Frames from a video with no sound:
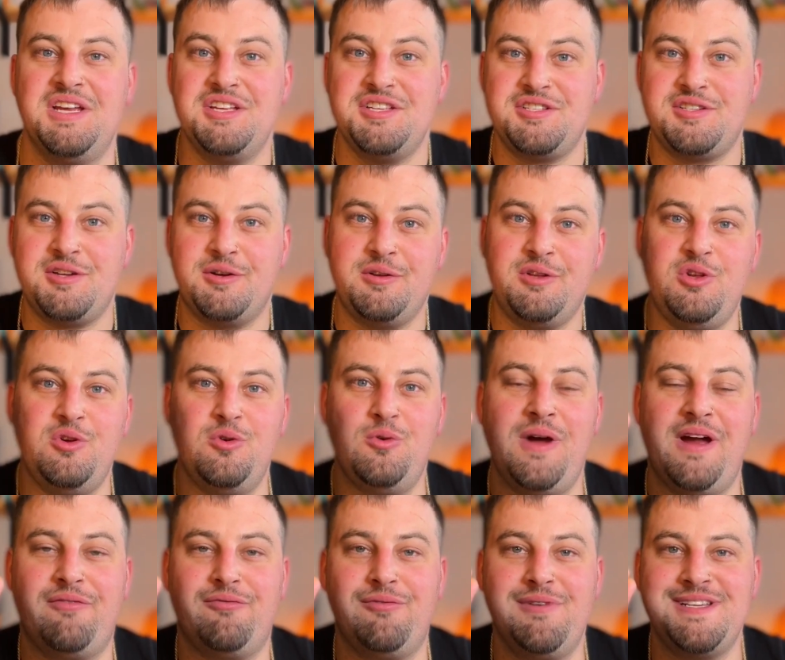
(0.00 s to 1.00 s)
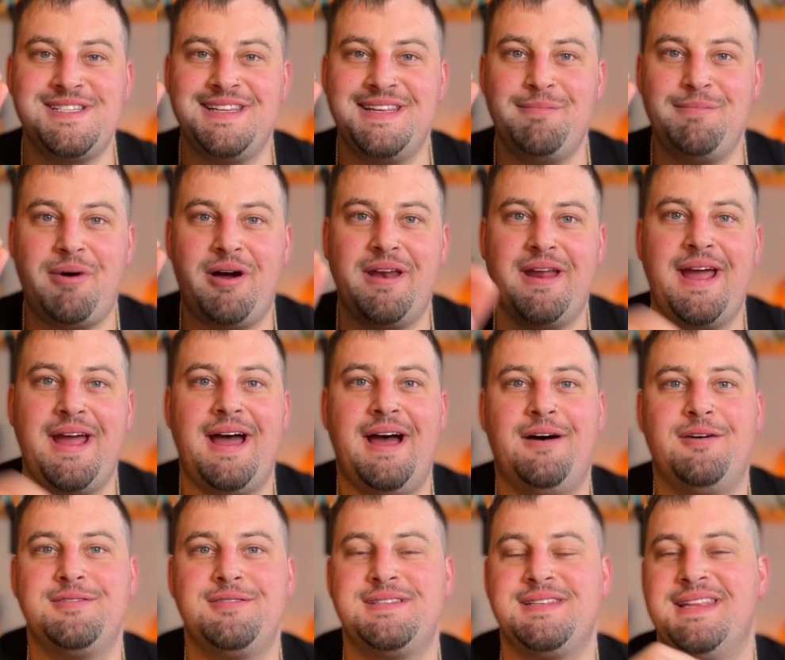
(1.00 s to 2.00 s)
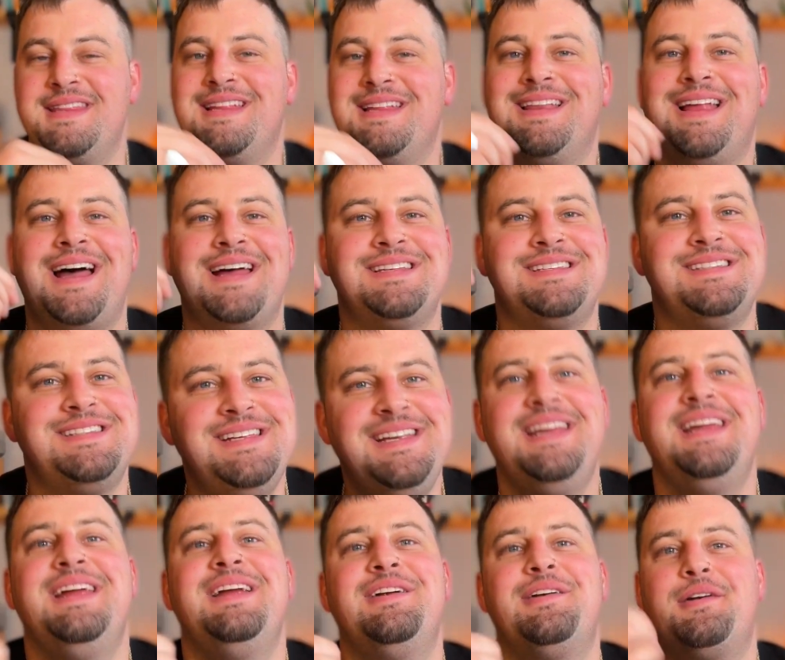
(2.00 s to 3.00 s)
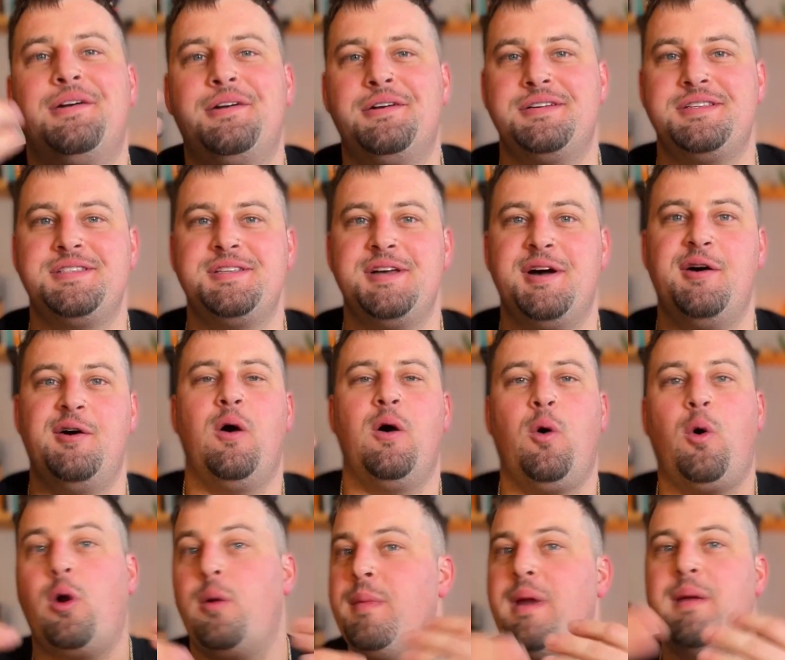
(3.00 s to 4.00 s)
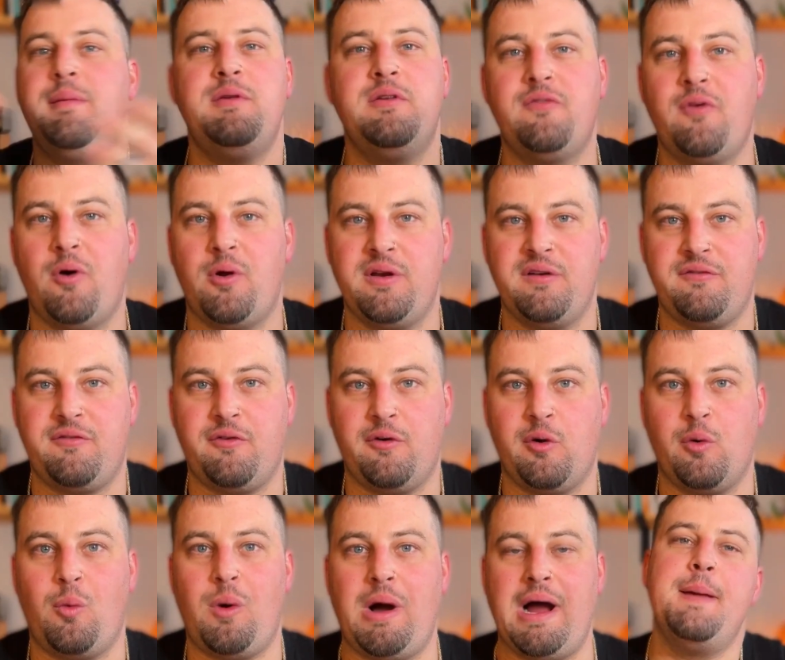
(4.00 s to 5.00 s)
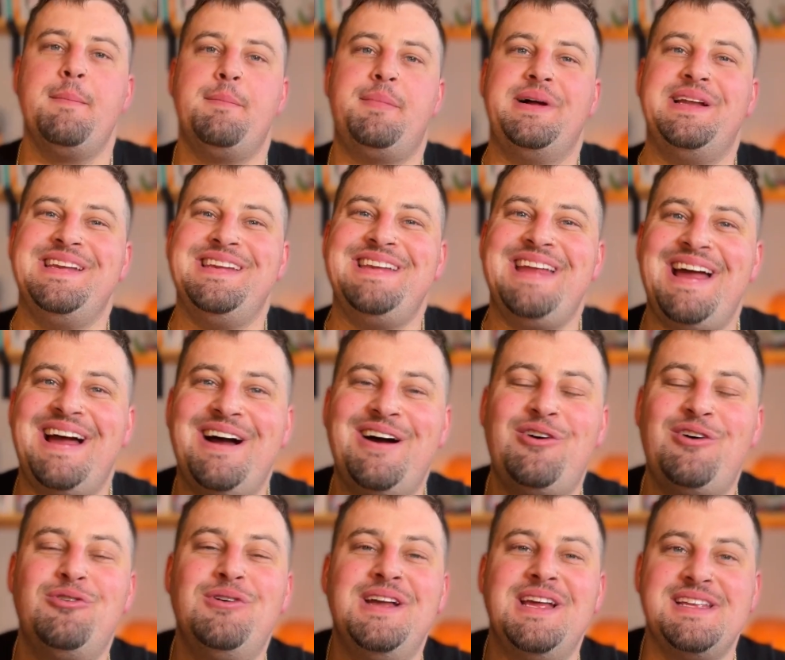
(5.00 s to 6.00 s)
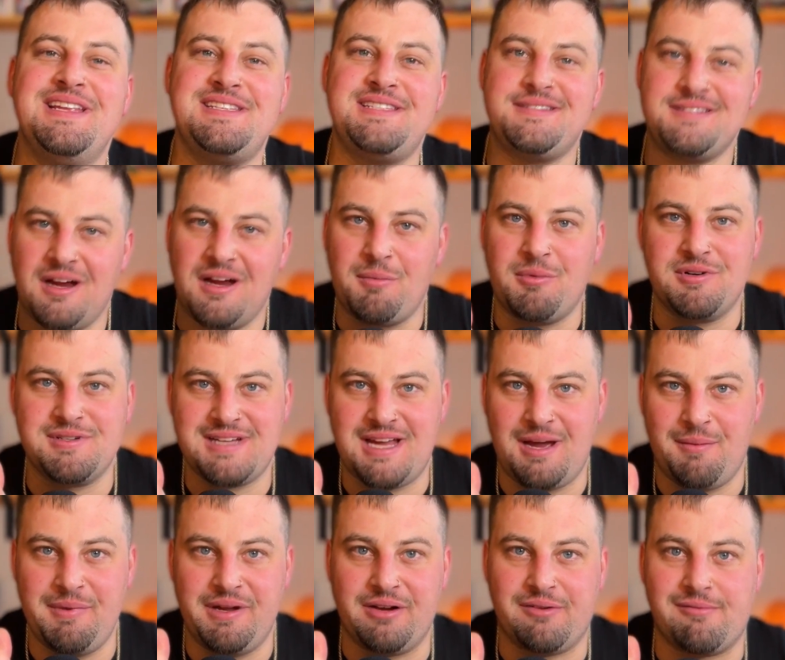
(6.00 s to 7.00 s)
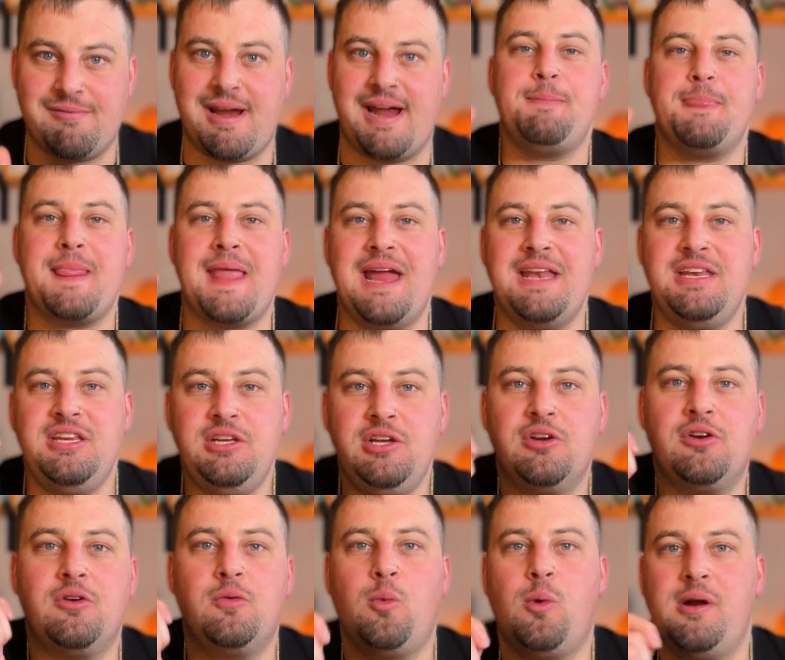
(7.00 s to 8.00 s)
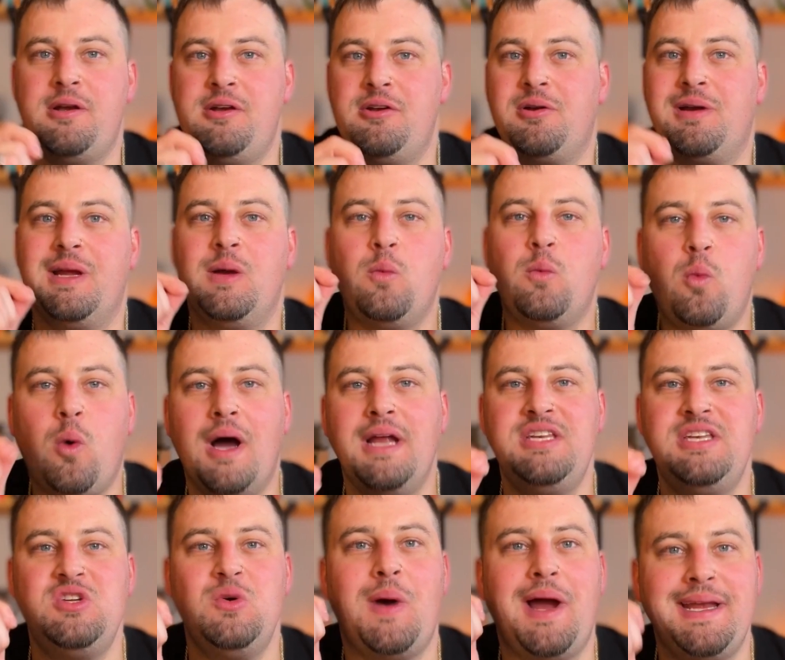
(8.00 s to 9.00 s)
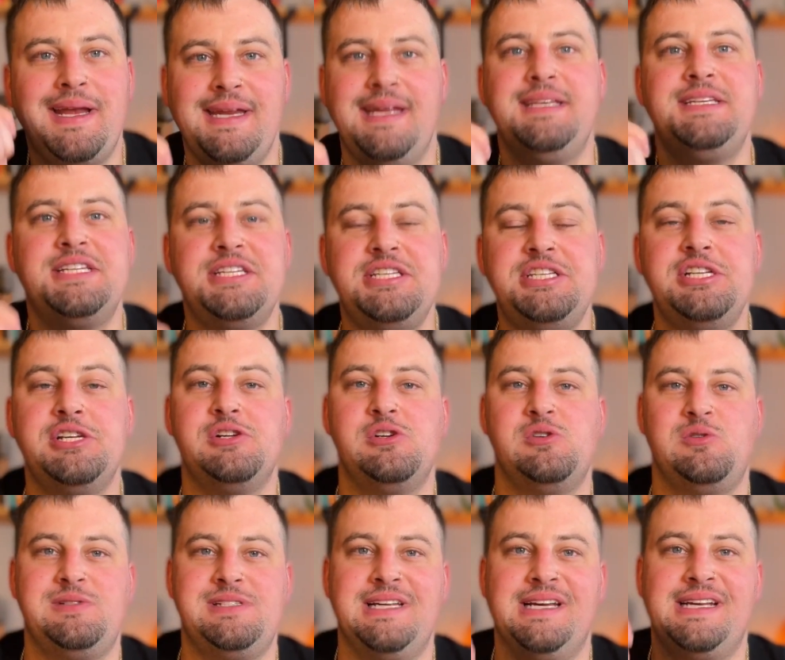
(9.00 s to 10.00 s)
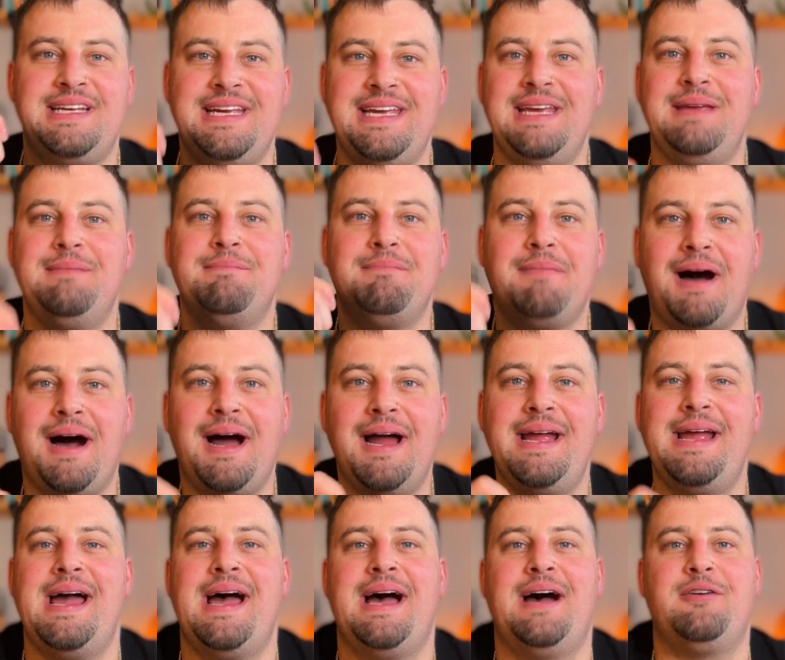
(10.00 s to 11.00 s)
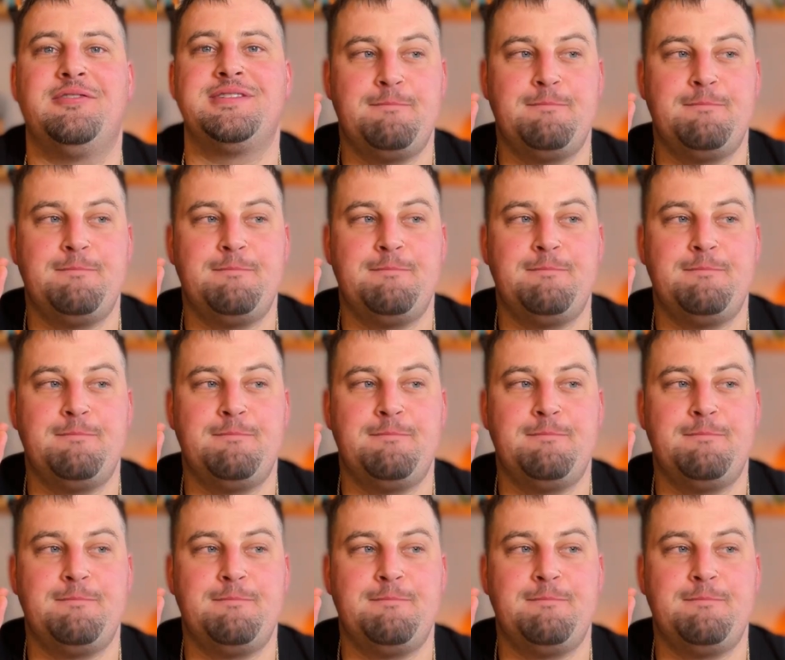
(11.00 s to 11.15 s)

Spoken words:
So you have recently bought a house in the last year or so, or maybe you've owned it for a while, but now summer's coming around and you're wondering, what do I need to do to keep my house